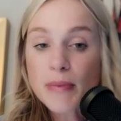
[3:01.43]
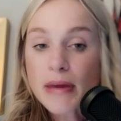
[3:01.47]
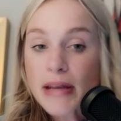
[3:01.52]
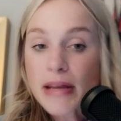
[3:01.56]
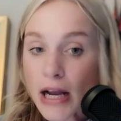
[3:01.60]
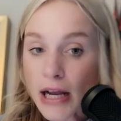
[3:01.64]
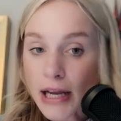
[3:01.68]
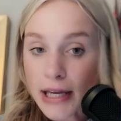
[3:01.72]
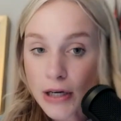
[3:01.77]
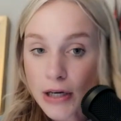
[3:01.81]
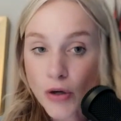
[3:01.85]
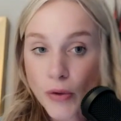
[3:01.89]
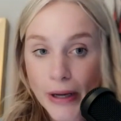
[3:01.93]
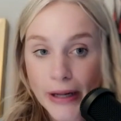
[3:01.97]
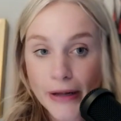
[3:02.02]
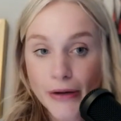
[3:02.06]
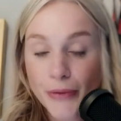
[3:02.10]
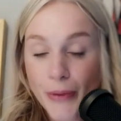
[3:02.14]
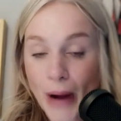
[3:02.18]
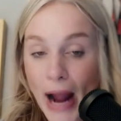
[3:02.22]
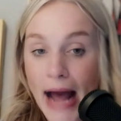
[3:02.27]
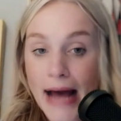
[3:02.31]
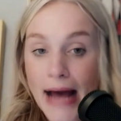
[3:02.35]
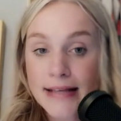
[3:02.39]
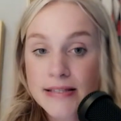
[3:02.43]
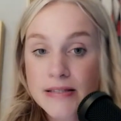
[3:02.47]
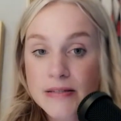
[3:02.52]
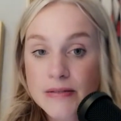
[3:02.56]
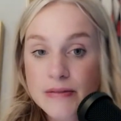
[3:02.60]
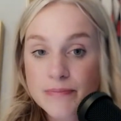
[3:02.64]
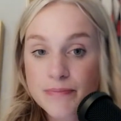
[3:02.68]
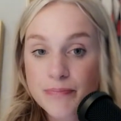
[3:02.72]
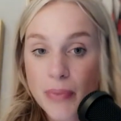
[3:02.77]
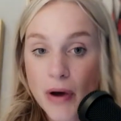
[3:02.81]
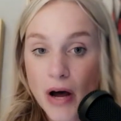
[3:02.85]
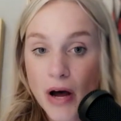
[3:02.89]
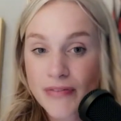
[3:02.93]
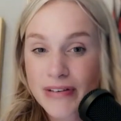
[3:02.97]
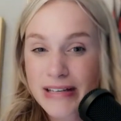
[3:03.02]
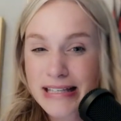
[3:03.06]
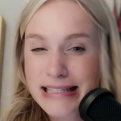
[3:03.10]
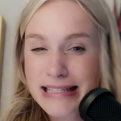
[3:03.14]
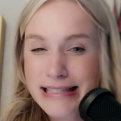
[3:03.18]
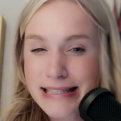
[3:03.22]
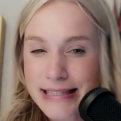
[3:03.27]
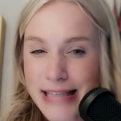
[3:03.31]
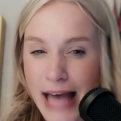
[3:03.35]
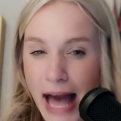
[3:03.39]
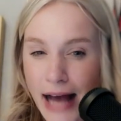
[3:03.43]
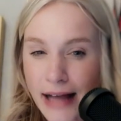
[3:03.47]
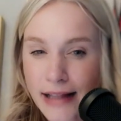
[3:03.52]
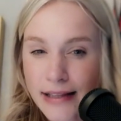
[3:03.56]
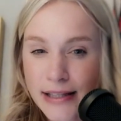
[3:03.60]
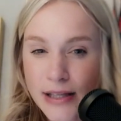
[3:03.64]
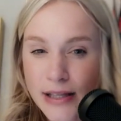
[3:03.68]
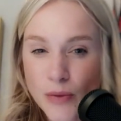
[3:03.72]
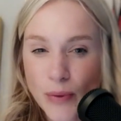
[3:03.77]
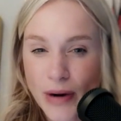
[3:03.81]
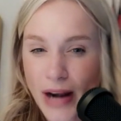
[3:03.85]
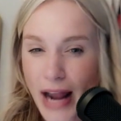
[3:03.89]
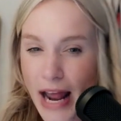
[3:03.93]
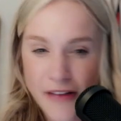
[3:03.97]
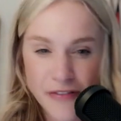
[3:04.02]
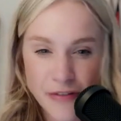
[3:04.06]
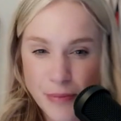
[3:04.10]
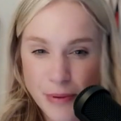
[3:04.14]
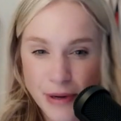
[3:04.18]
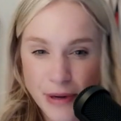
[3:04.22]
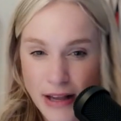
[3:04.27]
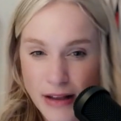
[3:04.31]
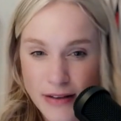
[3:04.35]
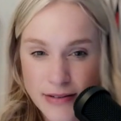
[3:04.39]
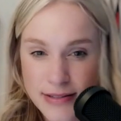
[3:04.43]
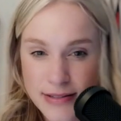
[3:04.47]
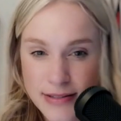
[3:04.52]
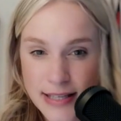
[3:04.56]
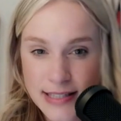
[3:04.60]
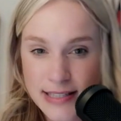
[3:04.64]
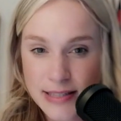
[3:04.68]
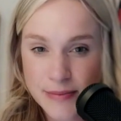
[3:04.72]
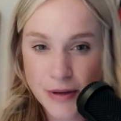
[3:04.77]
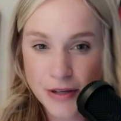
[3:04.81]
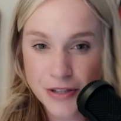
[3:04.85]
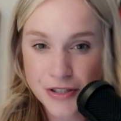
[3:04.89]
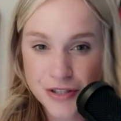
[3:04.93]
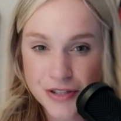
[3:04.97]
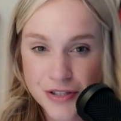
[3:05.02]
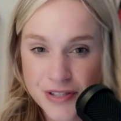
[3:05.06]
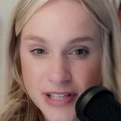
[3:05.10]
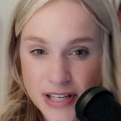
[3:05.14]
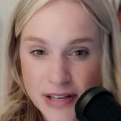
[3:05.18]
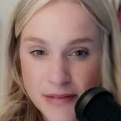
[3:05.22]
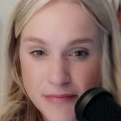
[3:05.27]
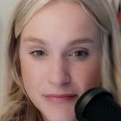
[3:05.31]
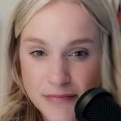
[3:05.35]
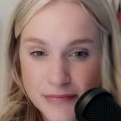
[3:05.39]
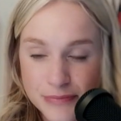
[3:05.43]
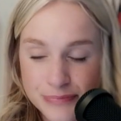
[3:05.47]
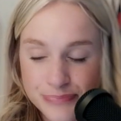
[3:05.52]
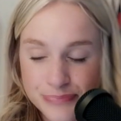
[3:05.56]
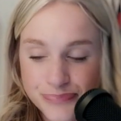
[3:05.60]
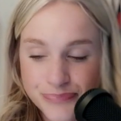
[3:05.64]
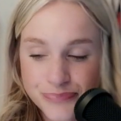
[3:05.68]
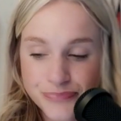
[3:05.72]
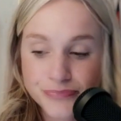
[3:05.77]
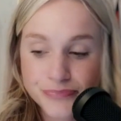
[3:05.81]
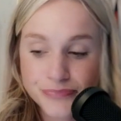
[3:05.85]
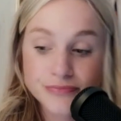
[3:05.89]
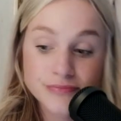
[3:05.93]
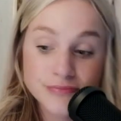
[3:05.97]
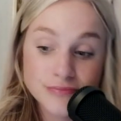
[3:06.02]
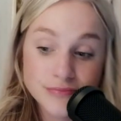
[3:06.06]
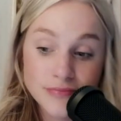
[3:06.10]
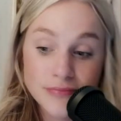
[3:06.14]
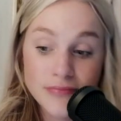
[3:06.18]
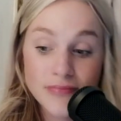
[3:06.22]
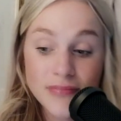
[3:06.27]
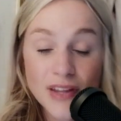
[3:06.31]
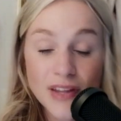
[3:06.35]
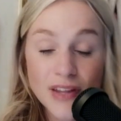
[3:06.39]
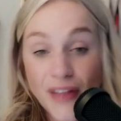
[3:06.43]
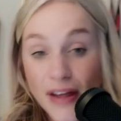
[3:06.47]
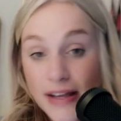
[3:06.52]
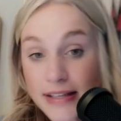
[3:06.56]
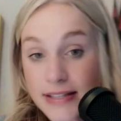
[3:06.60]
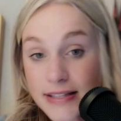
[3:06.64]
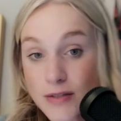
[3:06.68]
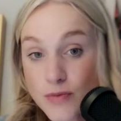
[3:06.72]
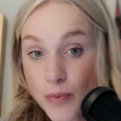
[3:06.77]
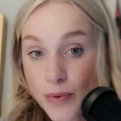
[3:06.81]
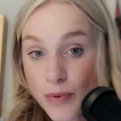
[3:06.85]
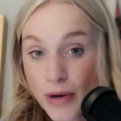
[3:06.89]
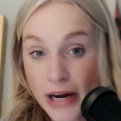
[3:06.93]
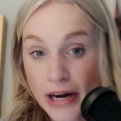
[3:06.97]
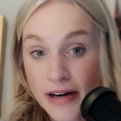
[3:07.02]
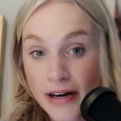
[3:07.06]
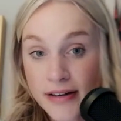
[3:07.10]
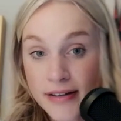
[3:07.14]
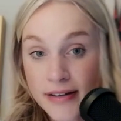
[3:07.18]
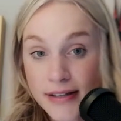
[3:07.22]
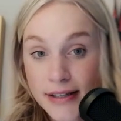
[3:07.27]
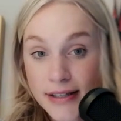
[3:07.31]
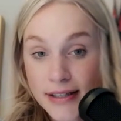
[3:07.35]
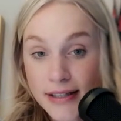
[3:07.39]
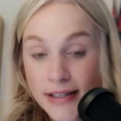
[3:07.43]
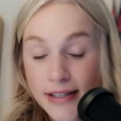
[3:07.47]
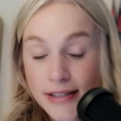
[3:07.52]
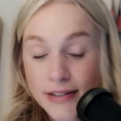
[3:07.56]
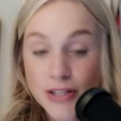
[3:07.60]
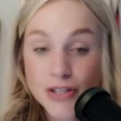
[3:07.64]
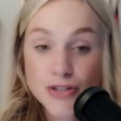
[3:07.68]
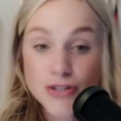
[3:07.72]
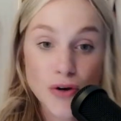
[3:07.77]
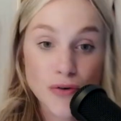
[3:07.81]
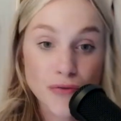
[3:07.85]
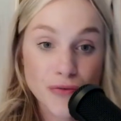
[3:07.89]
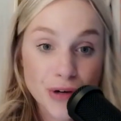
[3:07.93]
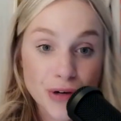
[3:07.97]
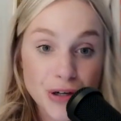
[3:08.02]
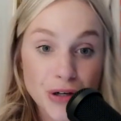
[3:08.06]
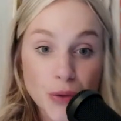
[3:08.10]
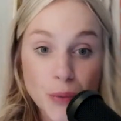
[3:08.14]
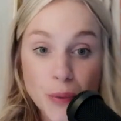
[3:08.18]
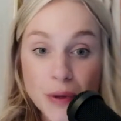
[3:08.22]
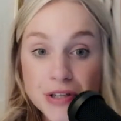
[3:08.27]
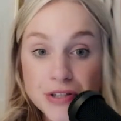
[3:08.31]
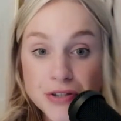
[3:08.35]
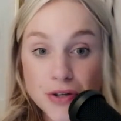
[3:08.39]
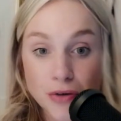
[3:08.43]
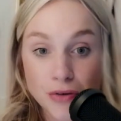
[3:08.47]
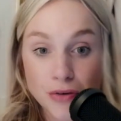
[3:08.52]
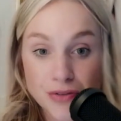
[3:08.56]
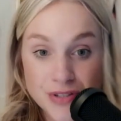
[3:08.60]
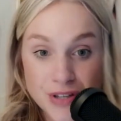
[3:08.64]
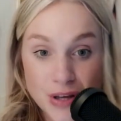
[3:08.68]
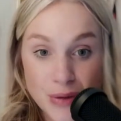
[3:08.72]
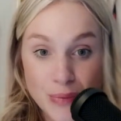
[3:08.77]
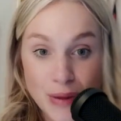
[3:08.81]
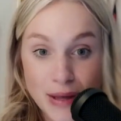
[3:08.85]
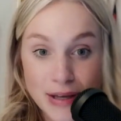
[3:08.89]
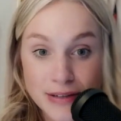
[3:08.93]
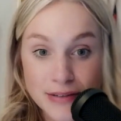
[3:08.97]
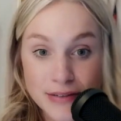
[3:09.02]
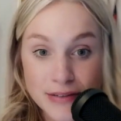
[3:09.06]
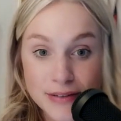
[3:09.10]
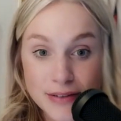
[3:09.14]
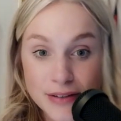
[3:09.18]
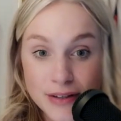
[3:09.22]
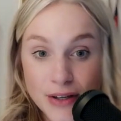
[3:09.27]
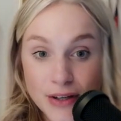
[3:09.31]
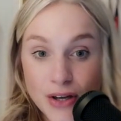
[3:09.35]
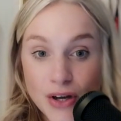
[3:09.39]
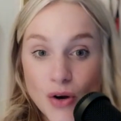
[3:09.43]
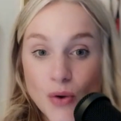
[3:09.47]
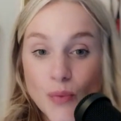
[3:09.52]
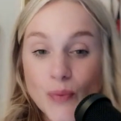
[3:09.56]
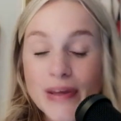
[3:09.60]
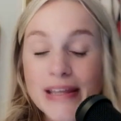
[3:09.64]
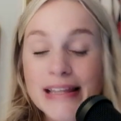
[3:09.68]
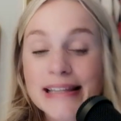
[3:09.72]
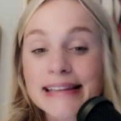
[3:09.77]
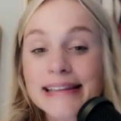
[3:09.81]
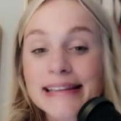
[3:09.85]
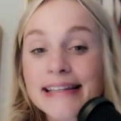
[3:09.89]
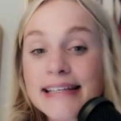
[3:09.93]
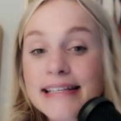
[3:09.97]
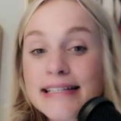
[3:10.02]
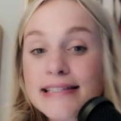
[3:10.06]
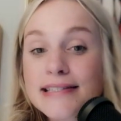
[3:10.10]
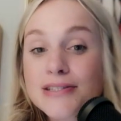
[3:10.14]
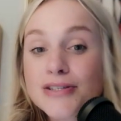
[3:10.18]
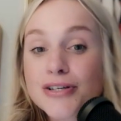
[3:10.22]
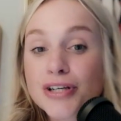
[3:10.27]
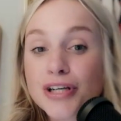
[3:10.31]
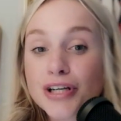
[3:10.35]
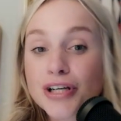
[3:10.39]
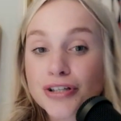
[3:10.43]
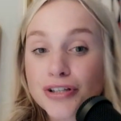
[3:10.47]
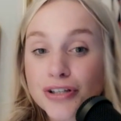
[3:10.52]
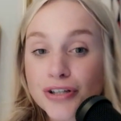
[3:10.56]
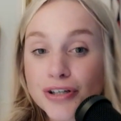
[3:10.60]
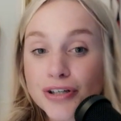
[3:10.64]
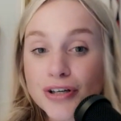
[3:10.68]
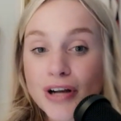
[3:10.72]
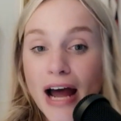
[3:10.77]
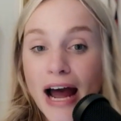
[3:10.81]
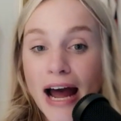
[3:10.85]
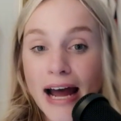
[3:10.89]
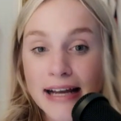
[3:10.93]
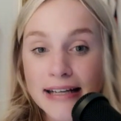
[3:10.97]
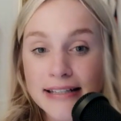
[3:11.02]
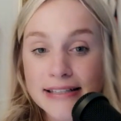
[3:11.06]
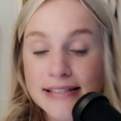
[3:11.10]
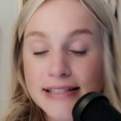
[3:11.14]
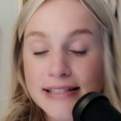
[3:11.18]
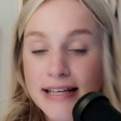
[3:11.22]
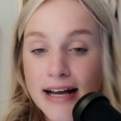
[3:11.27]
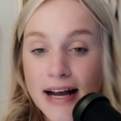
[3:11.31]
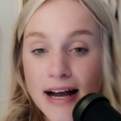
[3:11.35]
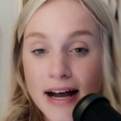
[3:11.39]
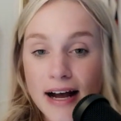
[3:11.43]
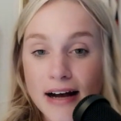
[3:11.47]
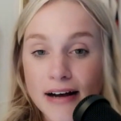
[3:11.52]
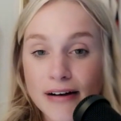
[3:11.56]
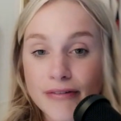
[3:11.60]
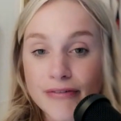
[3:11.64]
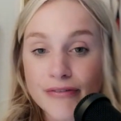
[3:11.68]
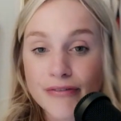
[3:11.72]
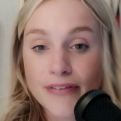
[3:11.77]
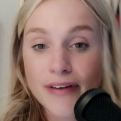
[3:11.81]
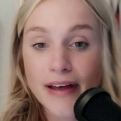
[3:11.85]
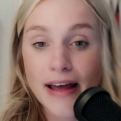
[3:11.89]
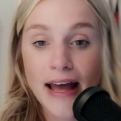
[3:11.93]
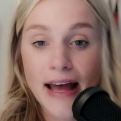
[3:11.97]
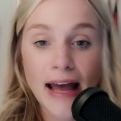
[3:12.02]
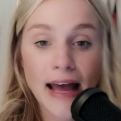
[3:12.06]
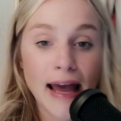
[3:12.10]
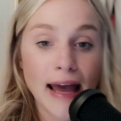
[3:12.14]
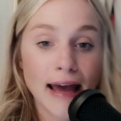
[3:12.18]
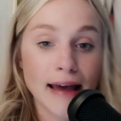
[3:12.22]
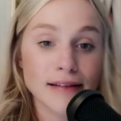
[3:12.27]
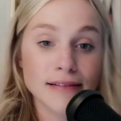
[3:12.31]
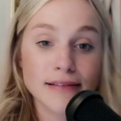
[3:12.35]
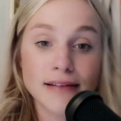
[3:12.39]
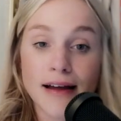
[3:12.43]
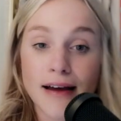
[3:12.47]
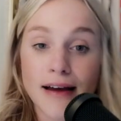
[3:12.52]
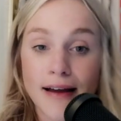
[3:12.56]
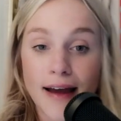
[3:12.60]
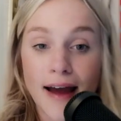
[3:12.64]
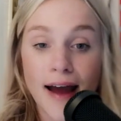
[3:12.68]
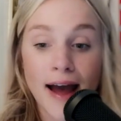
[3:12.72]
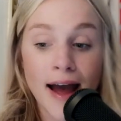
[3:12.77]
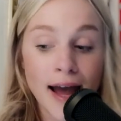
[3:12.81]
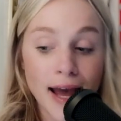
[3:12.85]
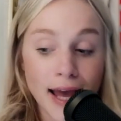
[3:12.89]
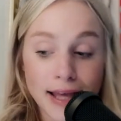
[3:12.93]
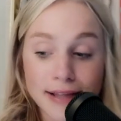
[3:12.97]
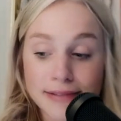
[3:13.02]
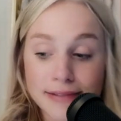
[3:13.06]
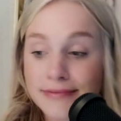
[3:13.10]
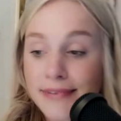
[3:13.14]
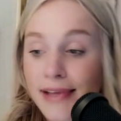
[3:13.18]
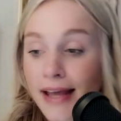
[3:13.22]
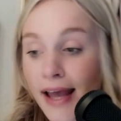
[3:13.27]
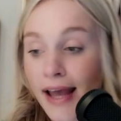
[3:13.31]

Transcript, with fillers: may not get a great grasp of exactly what everybody else thinks about your team. That's where these over under win totals come in. We at least get a good idea of, hey, look, I